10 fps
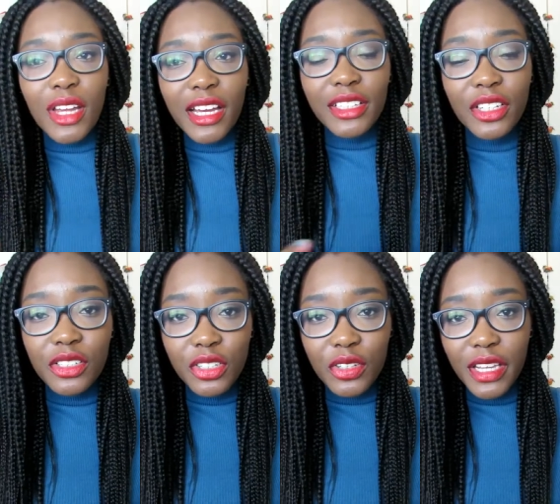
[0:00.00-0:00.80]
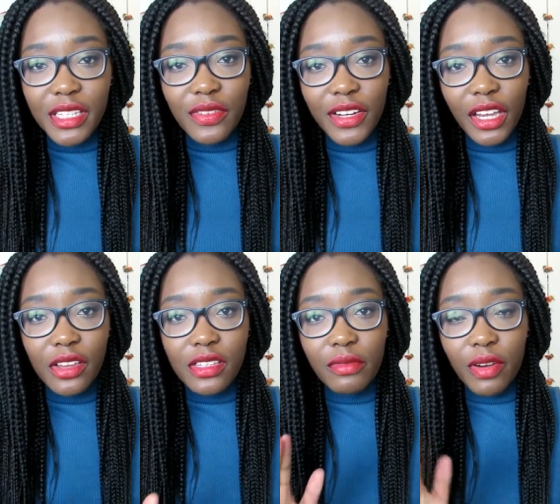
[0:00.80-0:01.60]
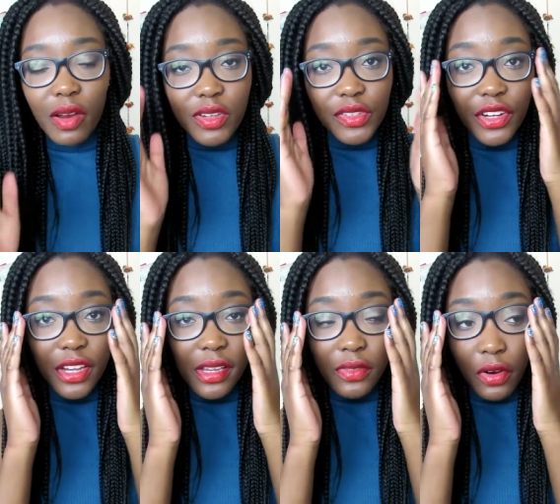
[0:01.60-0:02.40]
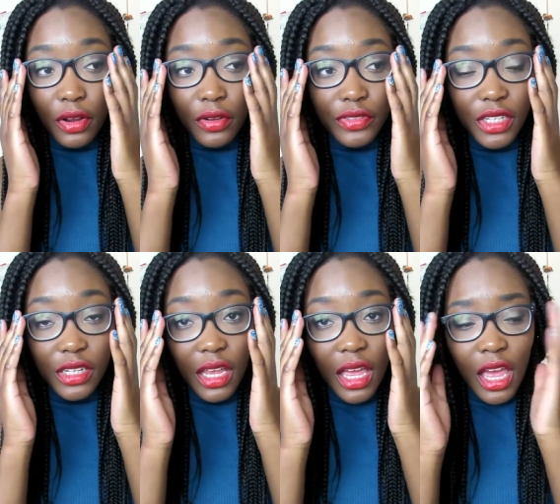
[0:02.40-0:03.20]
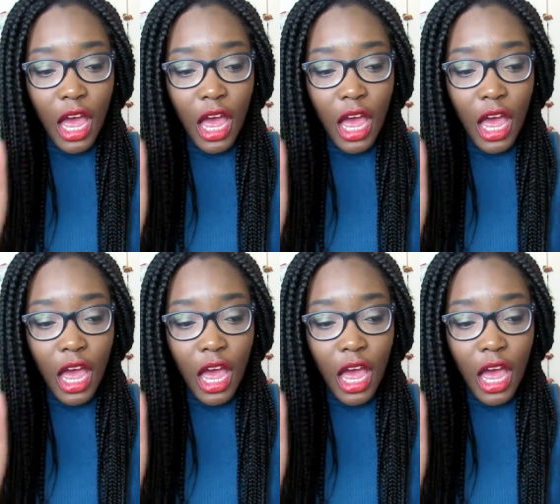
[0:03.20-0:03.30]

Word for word: I feel like I don't do these videos and favourites videos very often.